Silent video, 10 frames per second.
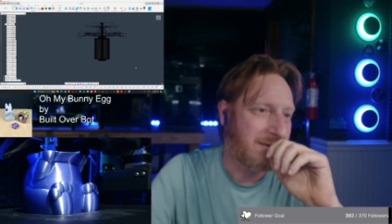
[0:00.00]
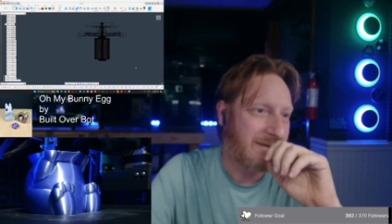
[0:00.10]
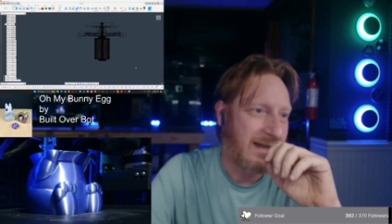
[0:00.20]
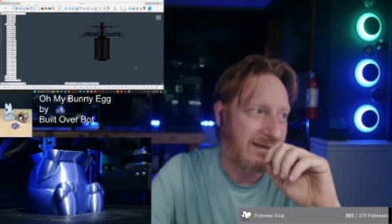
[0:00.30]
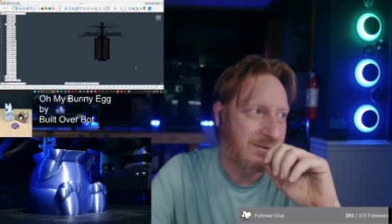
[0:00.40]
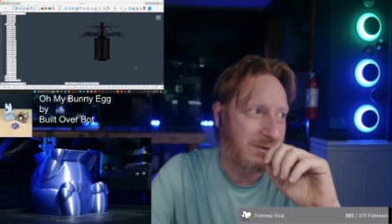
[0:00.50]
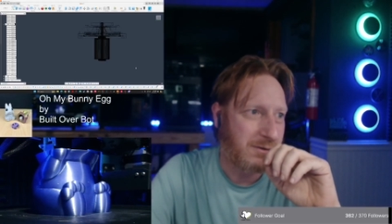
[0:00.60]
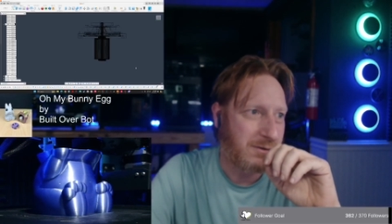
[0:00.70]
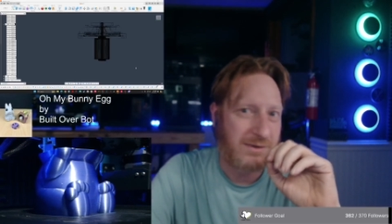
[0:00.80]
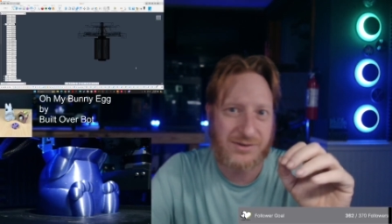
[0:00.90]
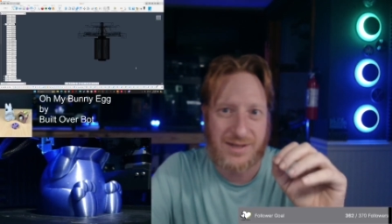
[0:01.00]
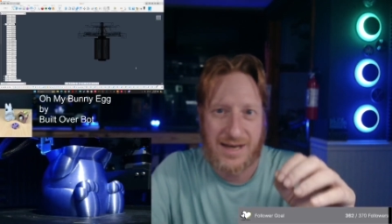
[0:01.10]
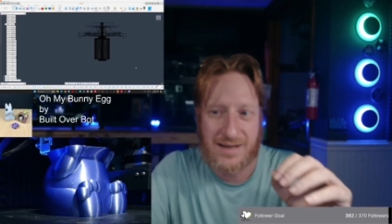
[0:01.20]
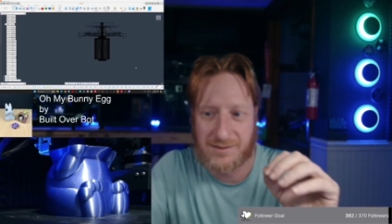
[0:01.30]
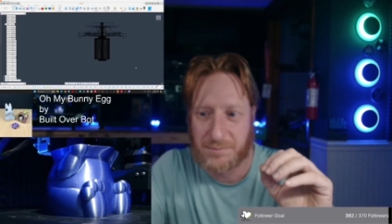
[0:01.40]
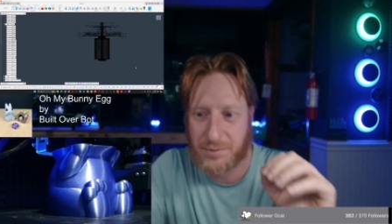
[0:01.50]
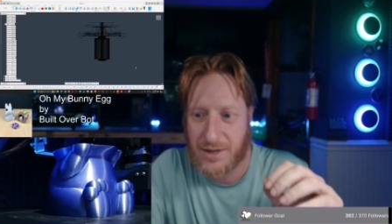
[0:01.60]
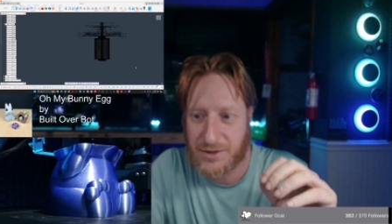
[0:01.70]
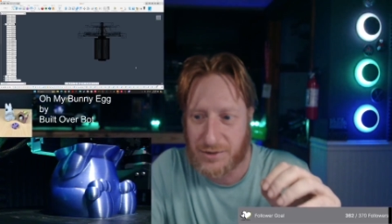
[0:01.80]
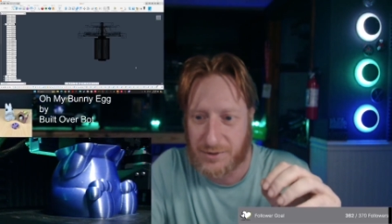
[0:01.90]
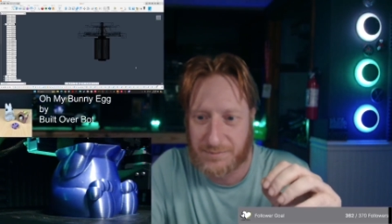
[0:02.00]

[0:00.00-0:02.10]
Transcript: that's going to withstand some pressure.